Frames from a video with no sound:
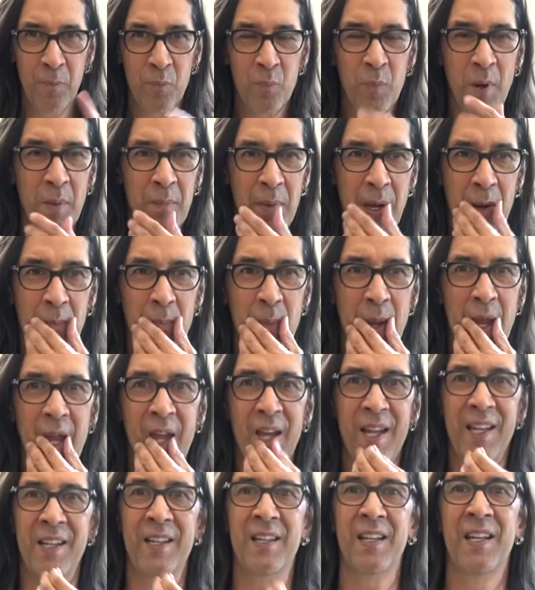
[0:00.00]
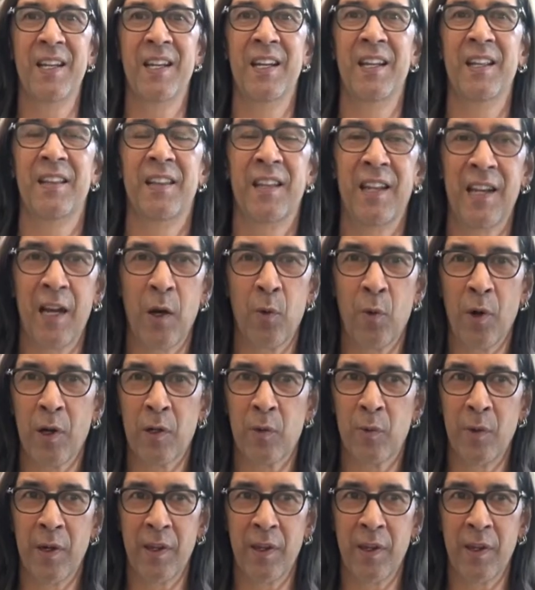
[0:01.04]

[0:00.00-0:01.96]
But my band that I worked